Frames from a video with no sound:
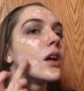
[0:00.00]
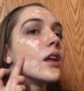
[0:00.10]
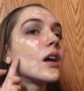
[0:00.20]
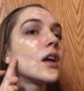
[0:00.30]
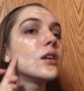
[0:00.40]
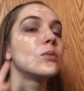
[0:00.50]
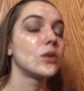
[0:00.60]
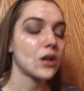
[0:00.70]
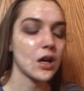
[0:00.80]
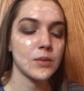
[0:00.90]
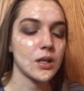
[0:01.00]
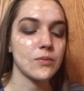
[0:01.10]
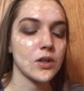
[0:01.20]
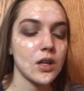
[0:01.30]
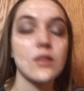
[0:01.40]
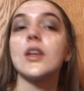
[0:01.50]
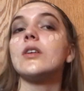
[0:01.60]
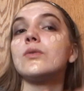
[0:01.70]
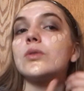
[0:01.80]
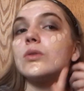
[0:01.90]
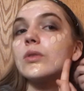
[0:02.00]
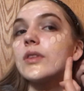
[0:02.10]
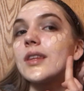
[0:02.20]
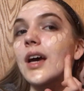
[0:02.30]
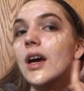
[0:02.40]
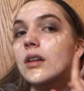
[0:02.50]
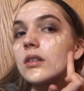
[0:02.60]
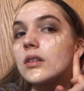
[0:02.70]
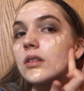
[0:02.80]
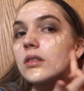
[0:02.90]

And I mean, I'm very thankful that